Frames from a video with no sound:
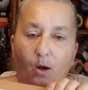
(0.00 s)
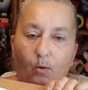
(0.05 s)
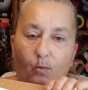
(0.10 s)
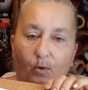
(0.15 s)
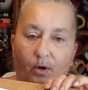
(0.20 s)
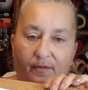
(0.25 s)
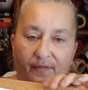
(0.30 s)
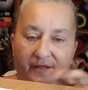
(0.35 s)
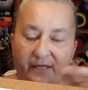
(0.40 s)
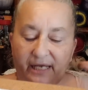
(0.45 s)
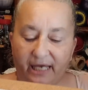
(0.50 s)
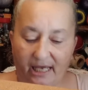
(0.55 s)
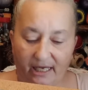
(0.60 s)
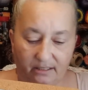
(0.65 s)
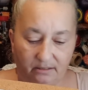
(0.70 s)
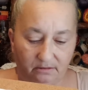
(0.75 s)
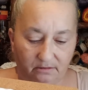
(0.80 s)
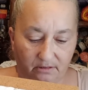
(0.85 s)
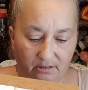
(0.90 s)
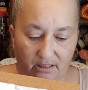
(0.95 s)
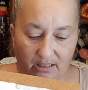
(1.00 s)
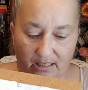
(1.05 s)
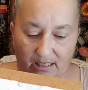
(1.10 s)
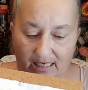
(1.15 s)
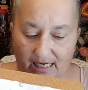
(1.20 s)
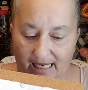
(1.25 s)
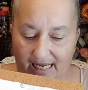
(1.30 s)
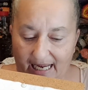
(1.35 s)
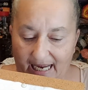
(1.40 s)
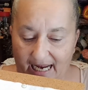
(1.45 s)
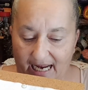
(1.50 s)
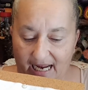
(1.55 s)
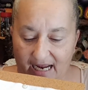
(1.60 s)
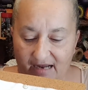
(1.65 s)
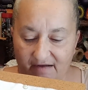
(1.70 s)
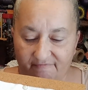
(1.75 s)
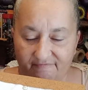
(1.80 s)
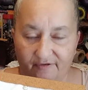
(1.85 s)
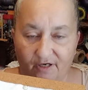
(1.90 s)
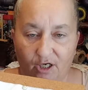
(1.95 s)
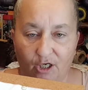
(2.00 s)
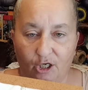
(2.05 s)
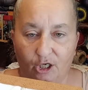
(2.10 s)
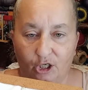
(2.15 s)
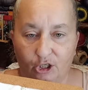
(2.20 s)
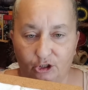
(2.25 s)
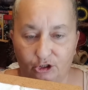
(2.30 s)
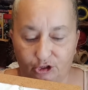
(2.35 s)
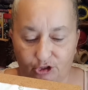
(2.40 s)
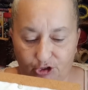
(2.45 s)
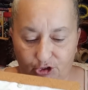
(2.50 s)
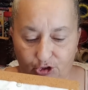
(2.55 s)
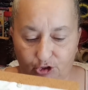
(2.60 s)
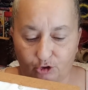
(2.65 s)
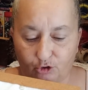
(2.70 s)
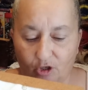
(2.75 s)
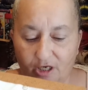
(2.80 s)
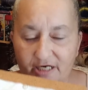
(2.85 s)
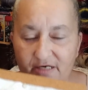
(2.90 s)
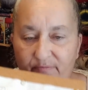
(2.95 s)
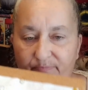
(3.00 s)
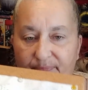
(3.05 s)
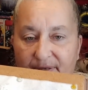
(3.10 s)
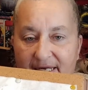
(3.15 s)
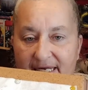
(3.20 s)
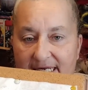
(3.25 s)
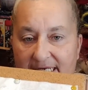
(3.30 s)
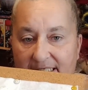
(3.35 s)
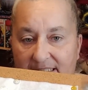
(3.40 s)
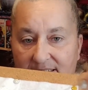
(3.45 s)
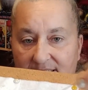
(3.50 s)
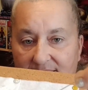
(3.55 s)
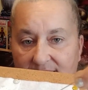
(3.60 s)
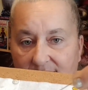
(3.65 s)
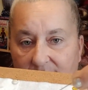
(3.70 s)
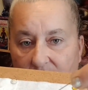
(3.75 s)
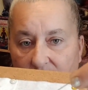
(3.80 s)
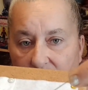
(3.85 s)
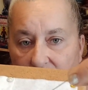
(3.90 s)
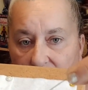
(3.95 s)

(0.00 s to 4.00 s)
Well, then I have straight pins.